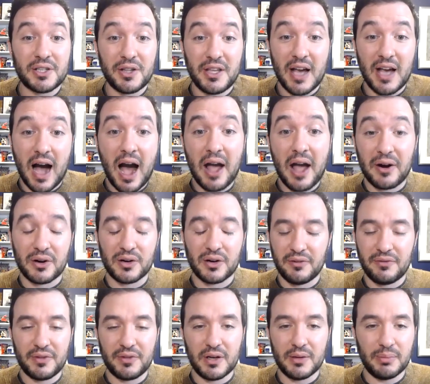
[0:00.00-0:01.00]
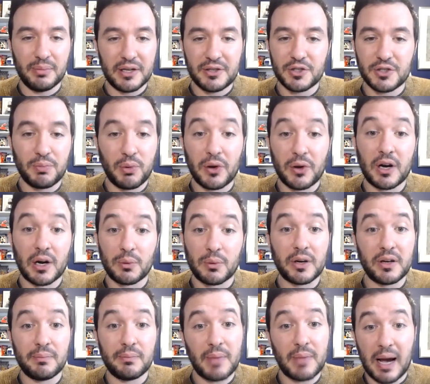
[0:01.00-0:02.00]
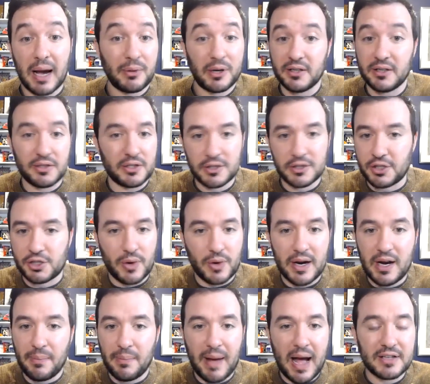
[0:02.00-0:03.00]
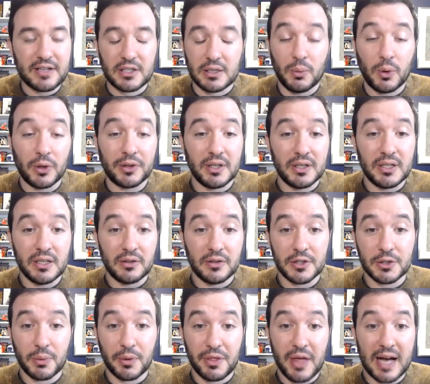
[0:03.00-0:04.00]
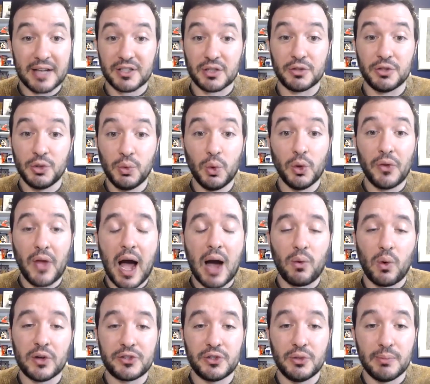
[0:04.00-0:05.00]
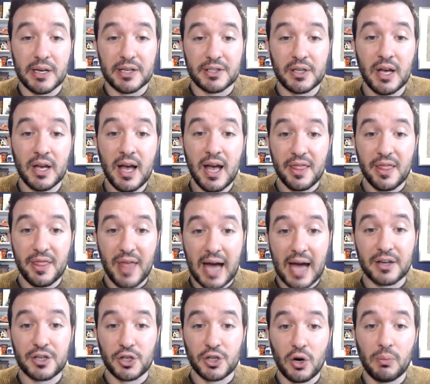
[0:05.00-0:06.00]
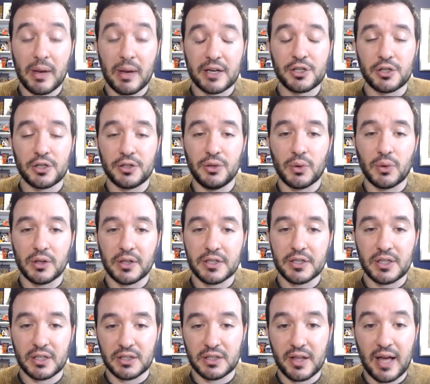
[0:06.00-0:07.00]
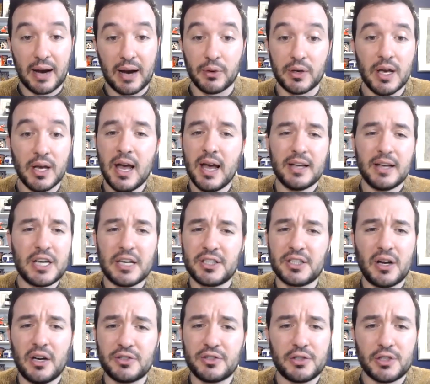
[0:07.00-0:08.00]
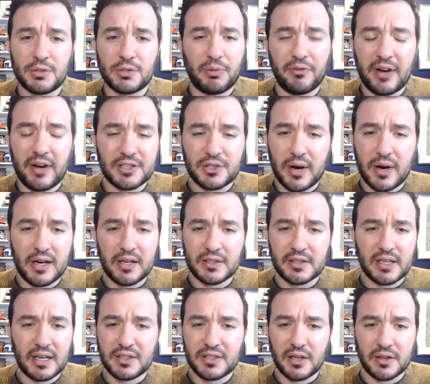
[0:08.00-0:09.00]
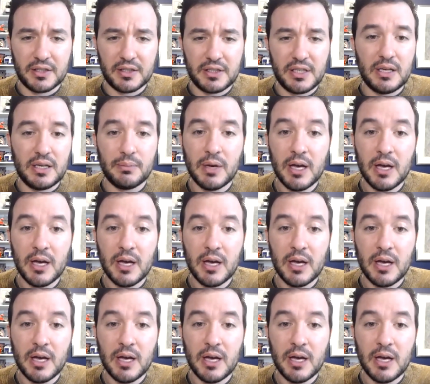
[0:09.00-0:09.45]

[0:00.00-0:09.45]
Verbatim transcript: the ire of the Blazers point guard. We're gonna, I'm gonna just straight up ask him what the deal is with that. So you will not want to miss that show. Make sure you are listening to that one. Jason also just provides great insights on the team,